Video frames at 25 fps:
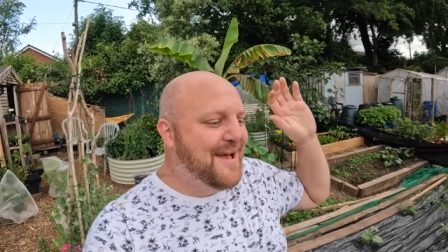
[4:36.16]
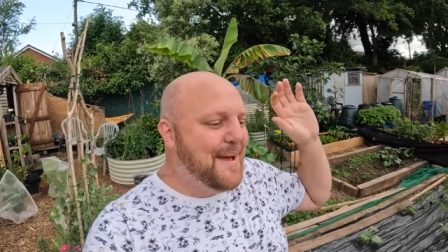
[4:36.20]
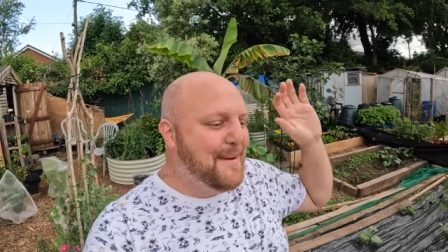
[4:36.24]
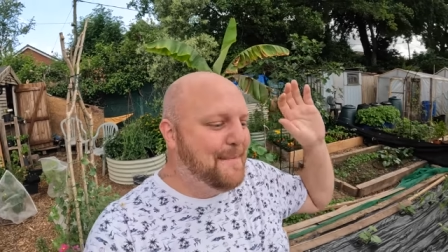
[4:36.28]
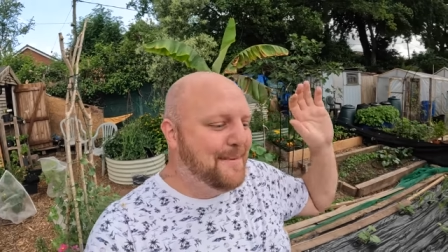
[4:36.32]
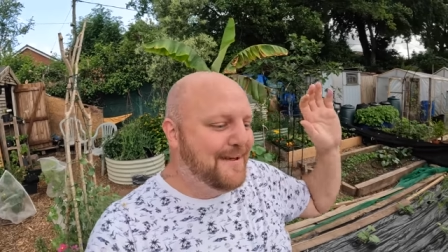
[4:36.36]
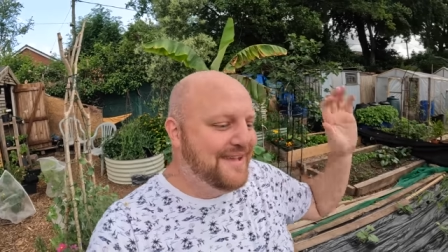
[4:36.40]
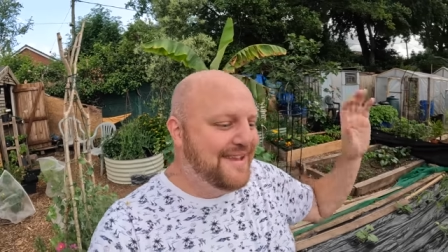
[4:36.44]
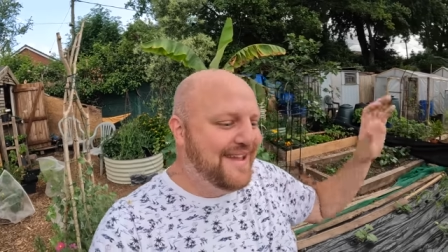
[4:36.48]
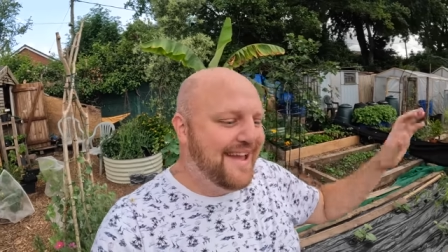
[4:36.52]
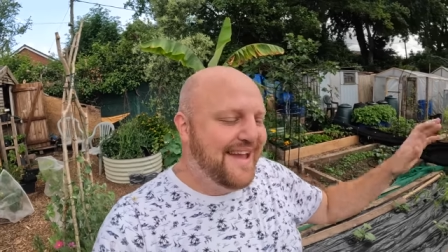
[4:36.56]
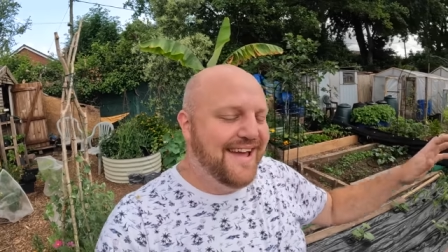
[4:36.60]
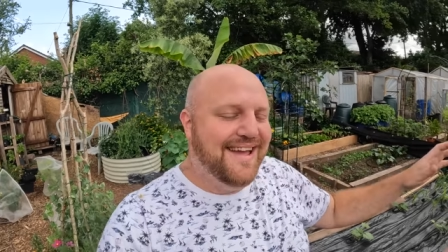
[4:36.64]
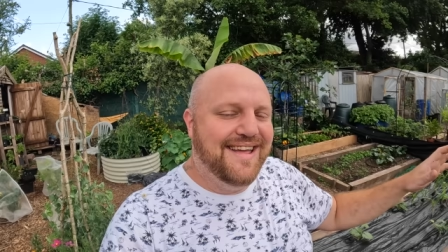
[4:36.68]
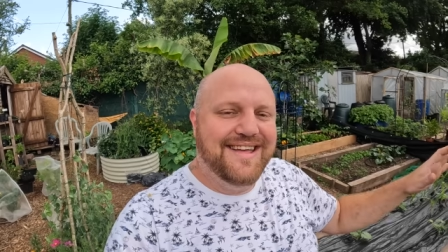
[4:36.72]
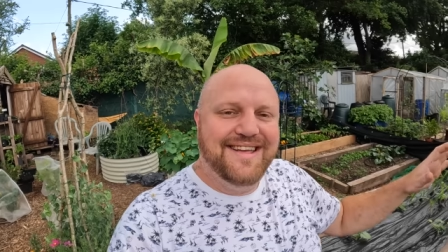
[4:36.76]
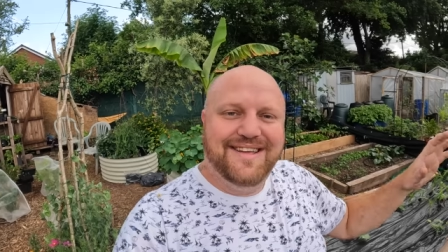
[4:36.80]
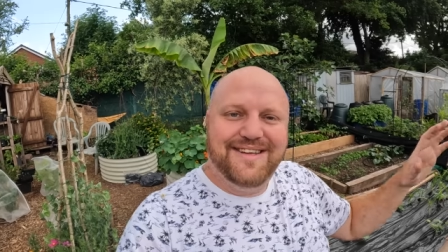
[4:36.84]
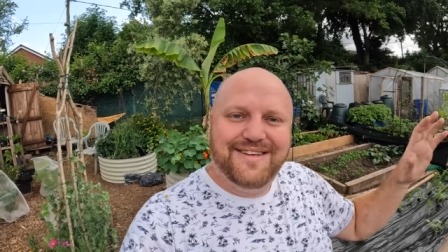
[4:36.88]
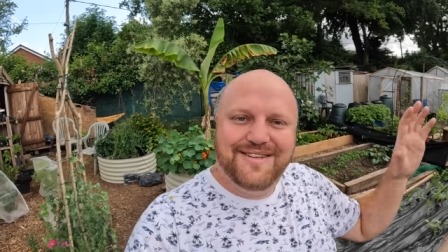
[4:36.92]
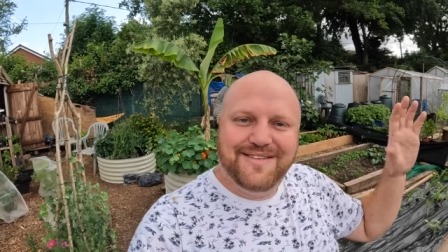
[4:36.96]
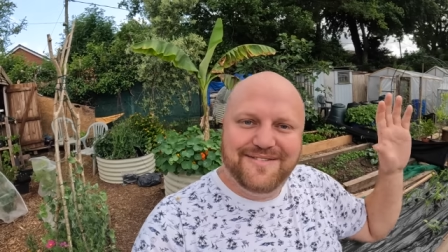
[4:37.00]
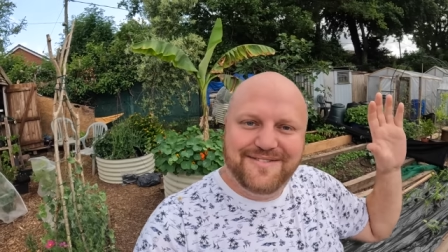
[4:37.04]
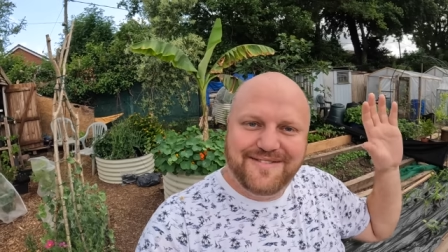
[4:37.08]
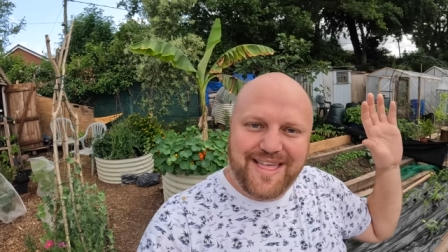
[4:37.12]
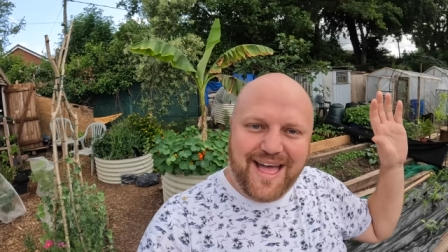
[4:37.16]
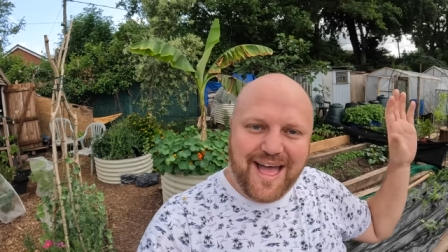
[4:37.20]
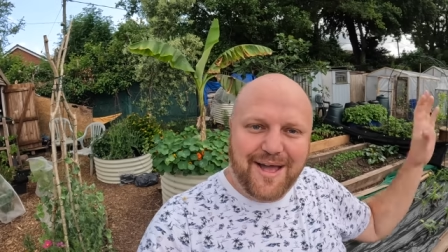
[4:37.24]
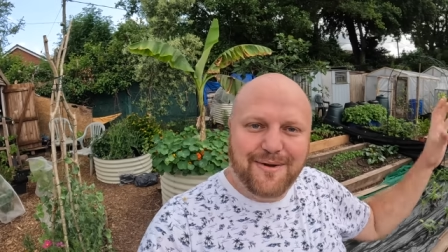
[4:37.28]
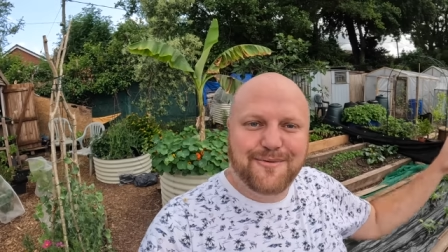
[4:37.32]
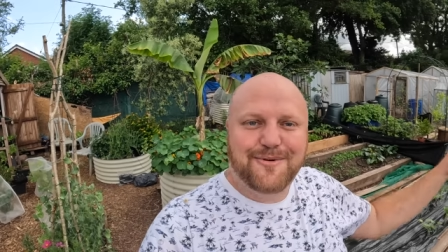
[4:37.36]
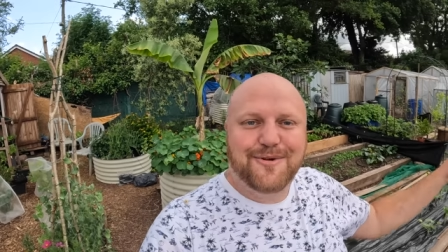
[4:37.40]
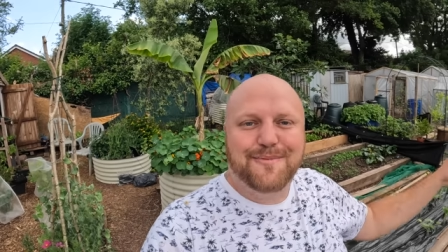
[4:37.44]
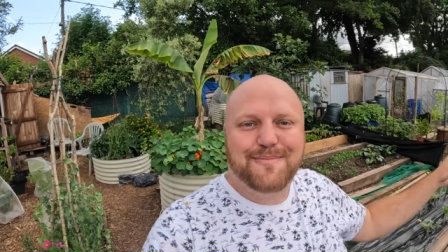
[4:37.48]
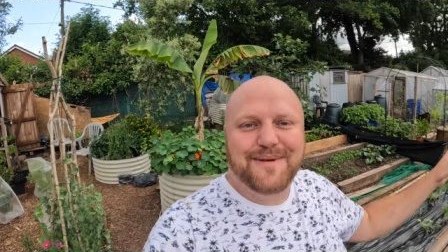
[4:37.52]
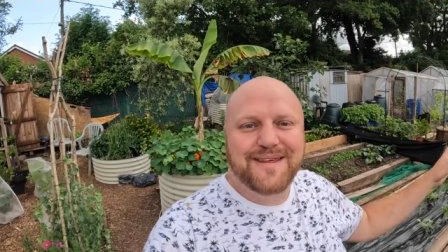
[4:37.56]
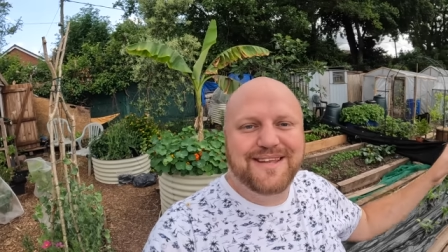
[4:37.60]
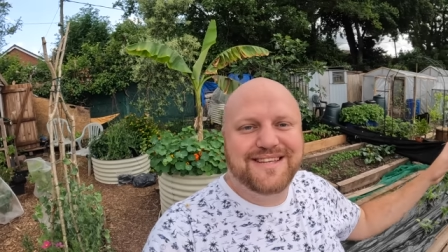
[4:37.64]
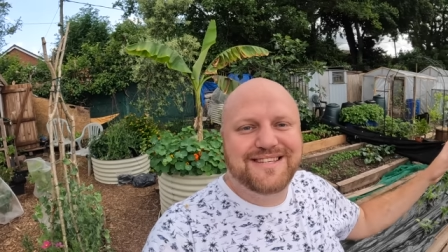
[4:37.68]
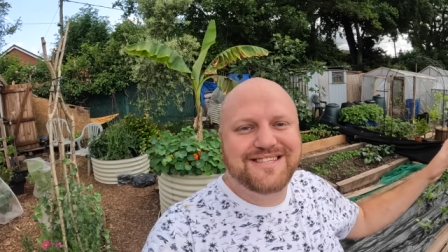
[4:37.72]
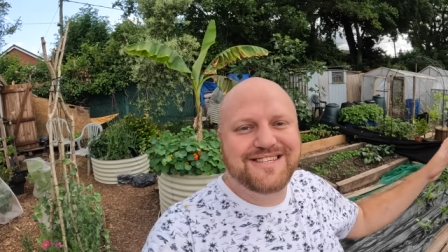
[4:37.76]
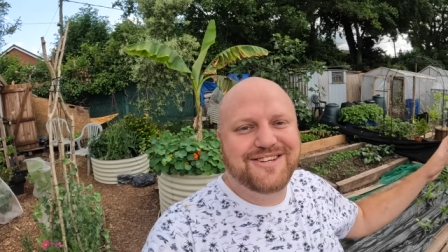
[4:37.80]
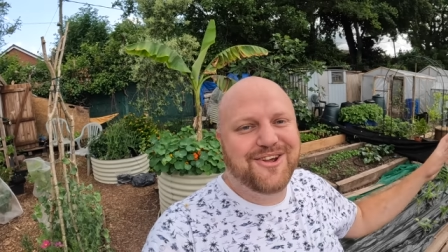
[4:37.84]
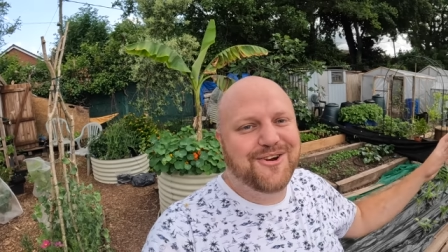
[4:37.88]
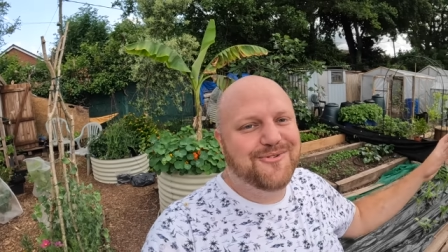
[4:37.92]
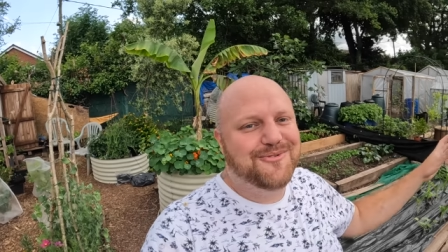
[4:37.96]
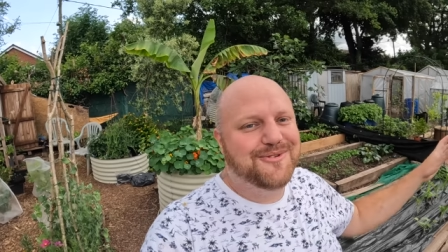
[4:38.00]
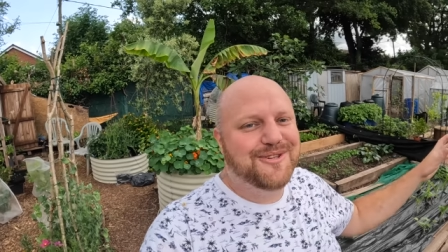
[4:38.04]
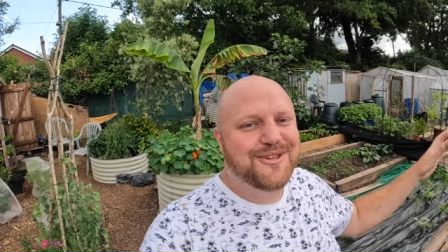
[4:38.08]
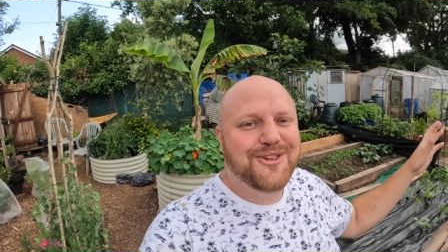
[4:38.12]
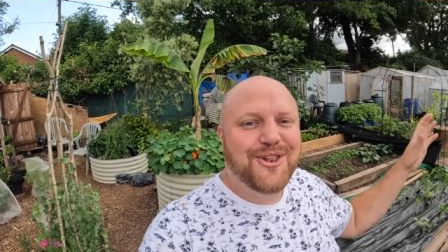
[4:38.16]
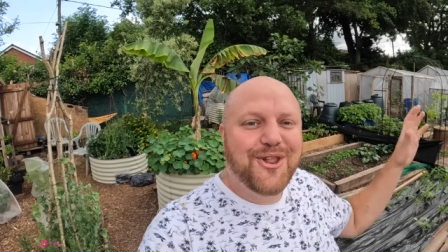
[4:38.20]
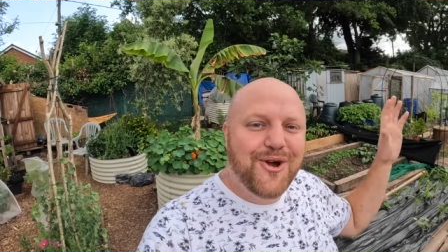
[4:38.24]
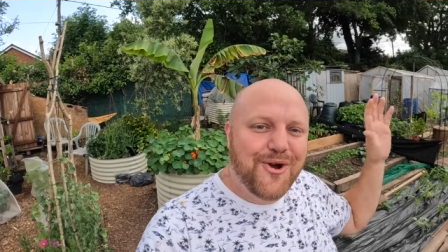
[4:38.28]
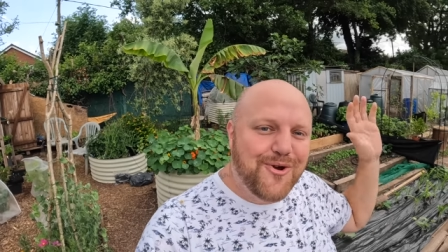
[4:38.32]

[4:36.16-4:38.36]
But yeah, that will be shown